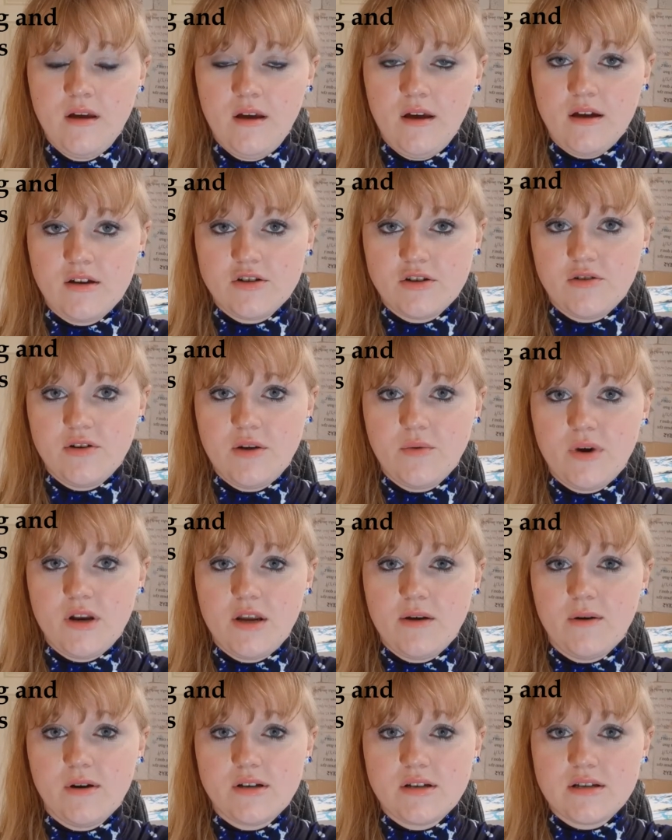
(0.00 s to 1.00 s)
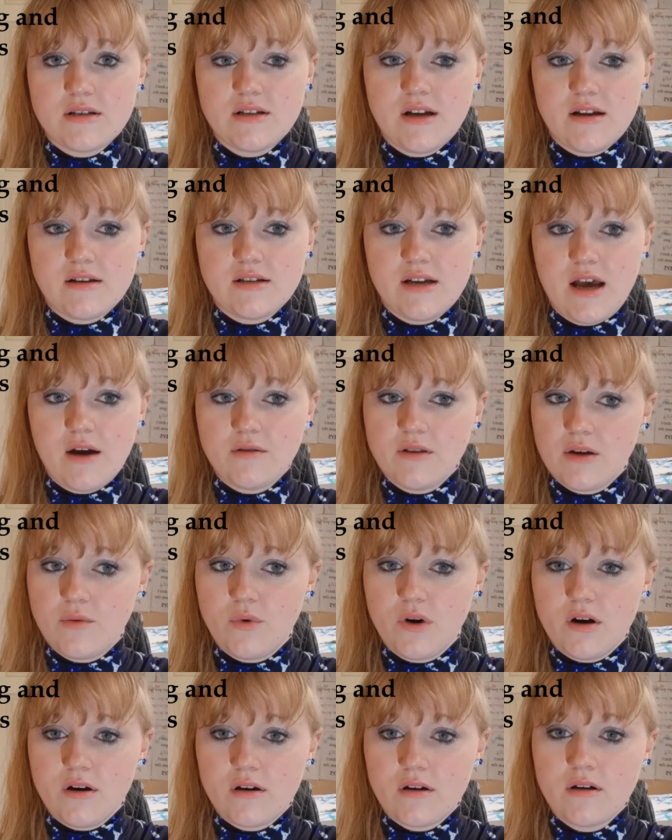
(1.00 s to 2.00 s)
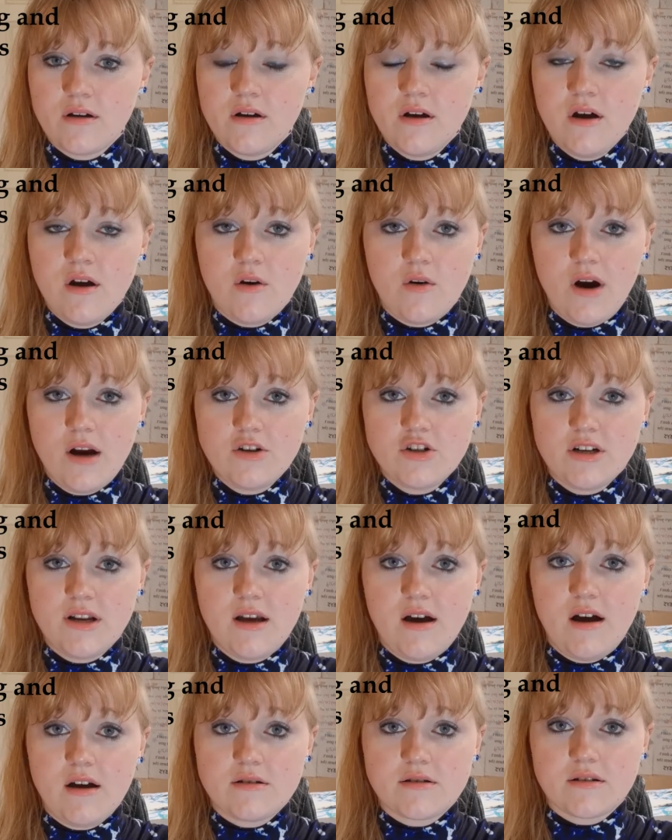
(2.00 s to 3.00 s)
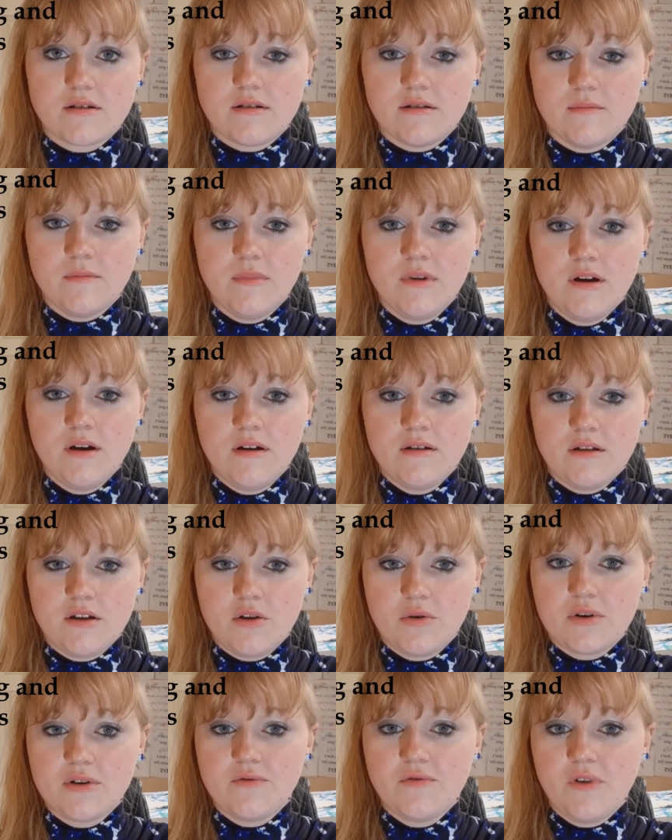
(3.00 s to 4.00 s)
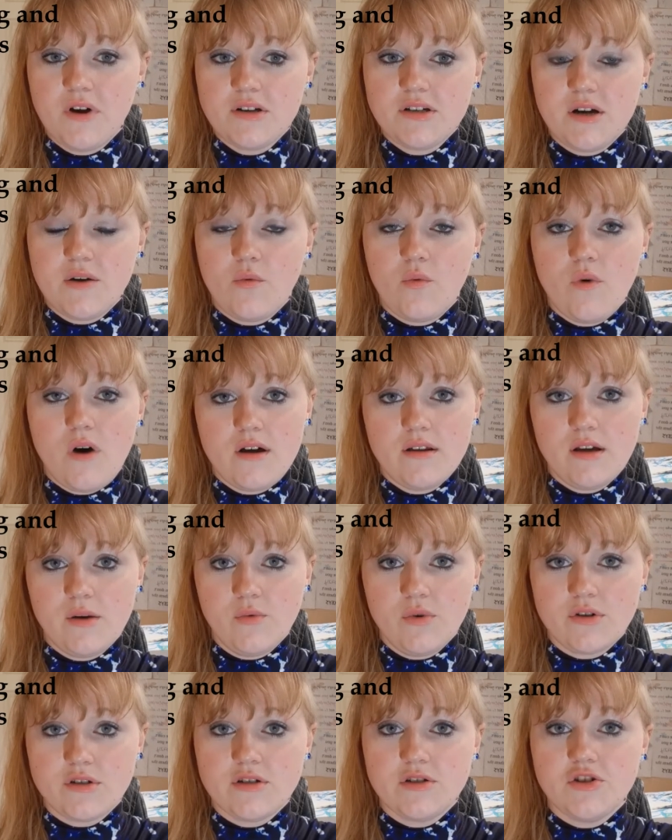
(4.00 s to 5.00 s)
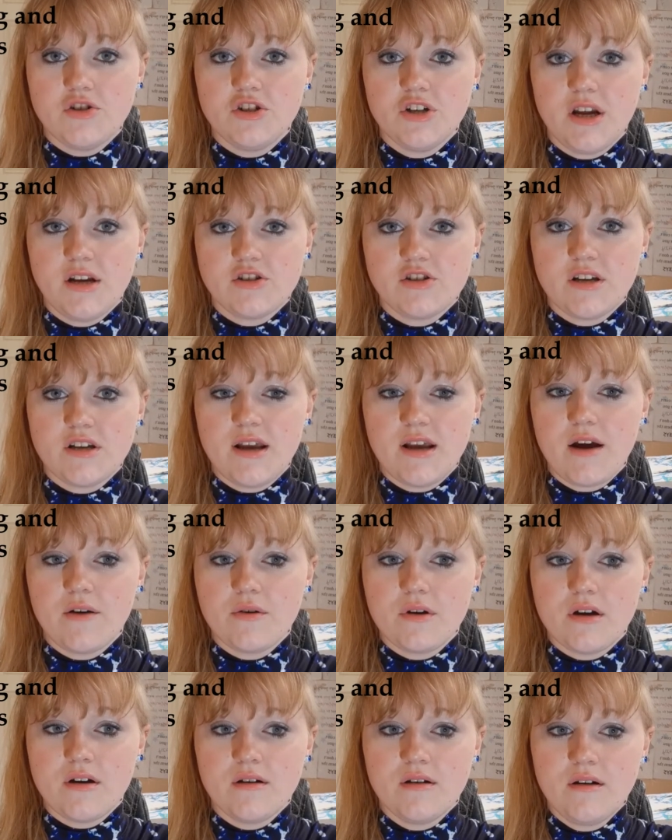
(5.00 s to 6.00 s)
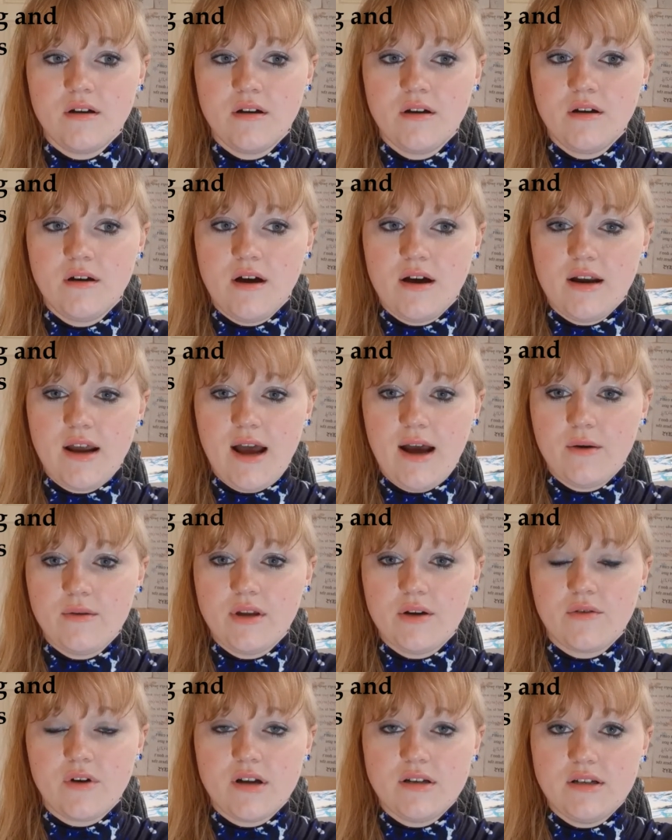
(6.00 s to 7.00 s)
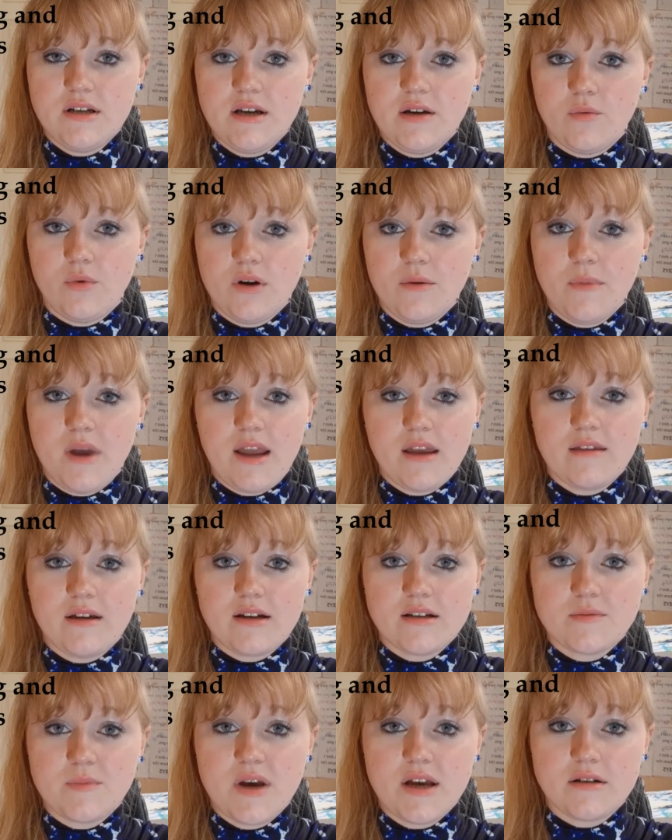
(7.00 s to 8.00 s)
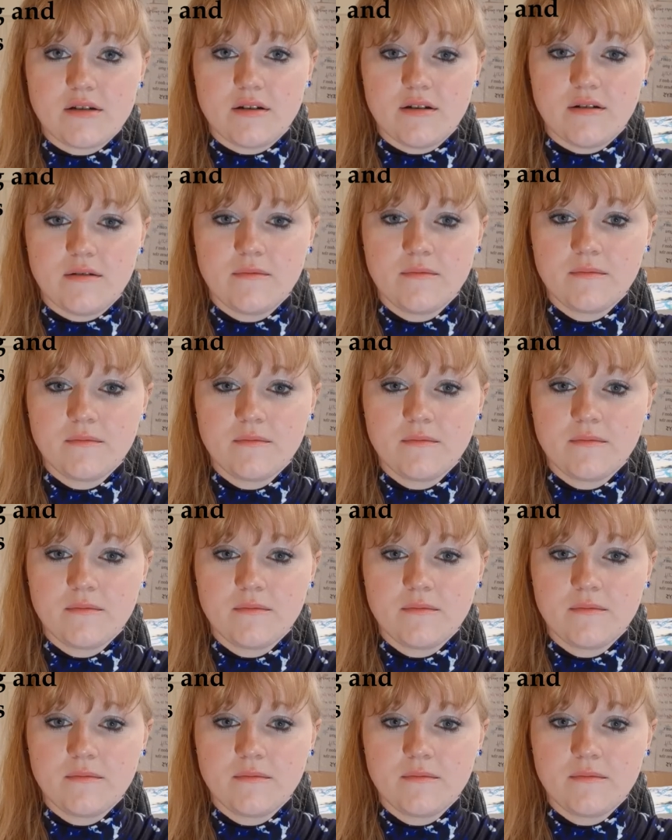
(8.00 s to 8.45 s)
It's only when you understand how they work, or actually ask them, that you can find out why they wanted to change that area, and how their idea will make things better.